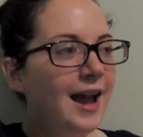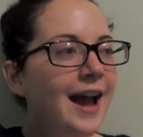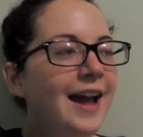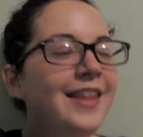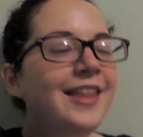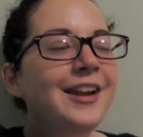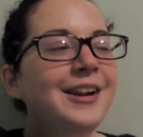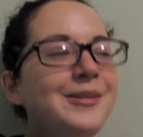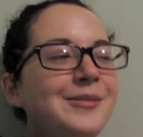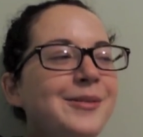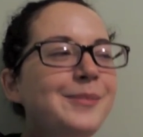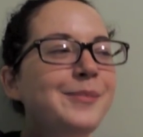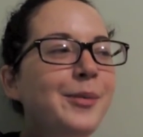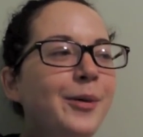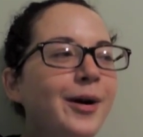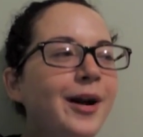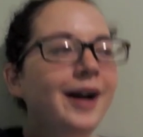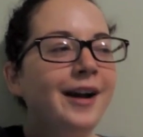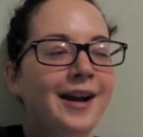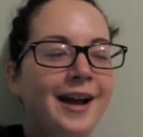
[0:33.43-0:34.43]
And then at one
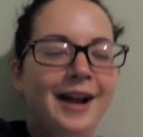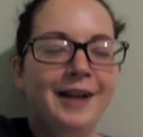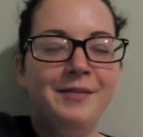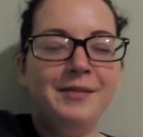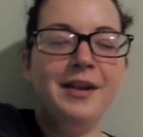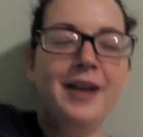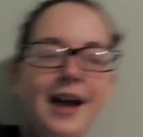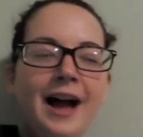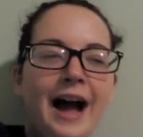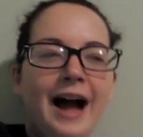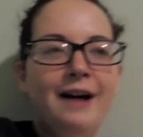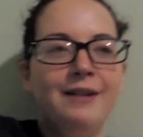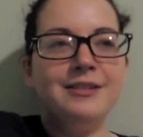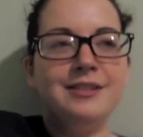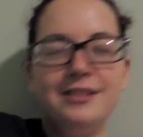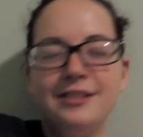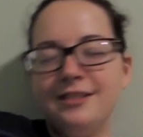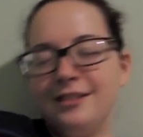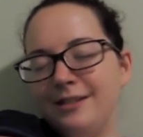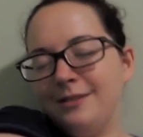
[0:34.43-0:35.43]
point, okay, I
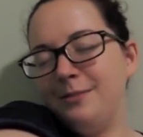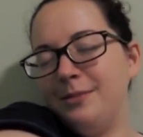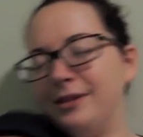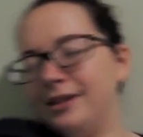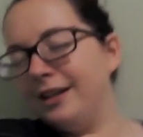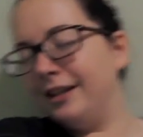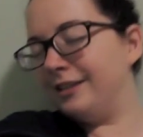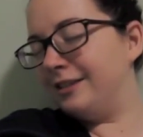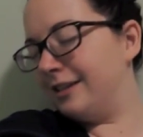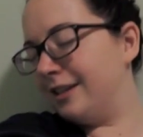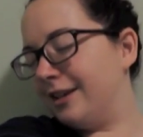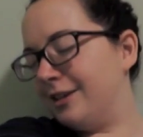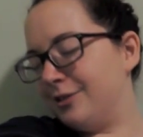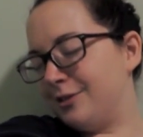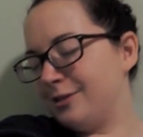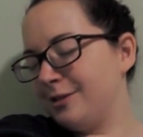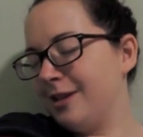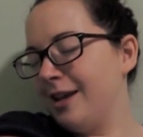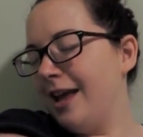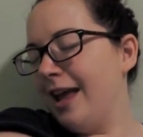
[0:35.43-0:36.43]
was sleeping like
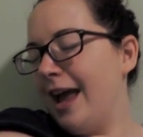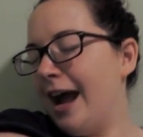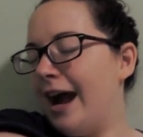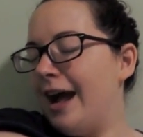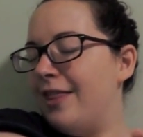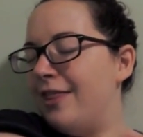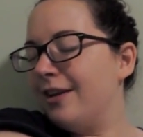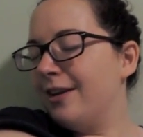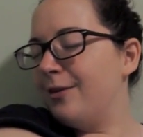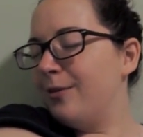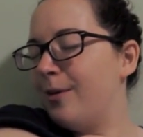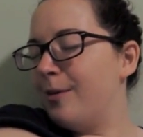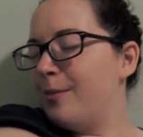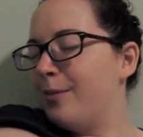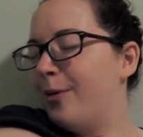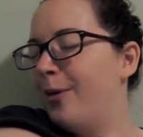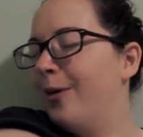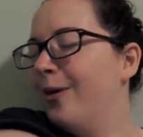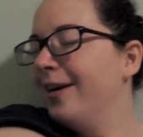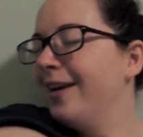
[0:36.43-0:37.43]
this. I think at one
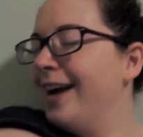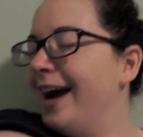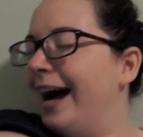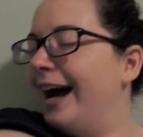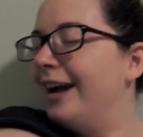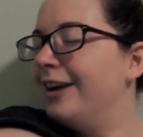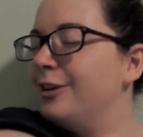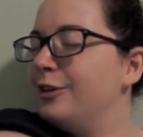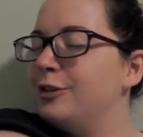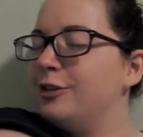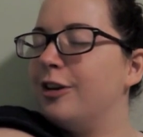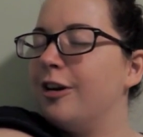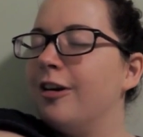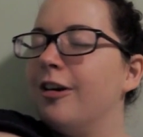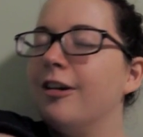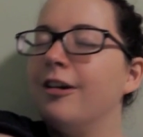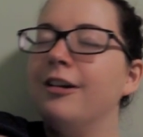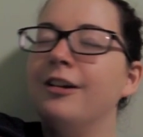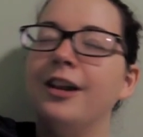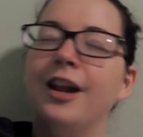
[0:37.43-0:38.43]
point I
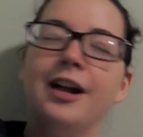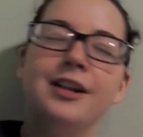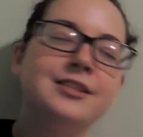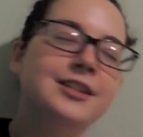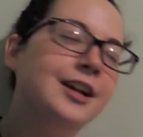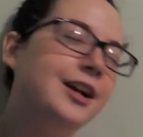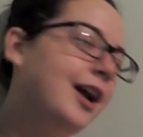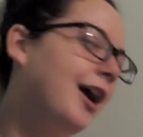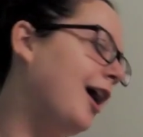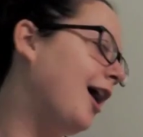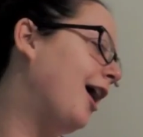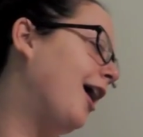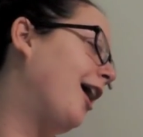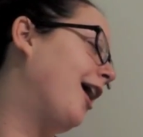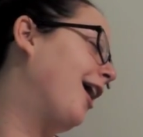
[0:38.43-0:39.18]
turned and I was like,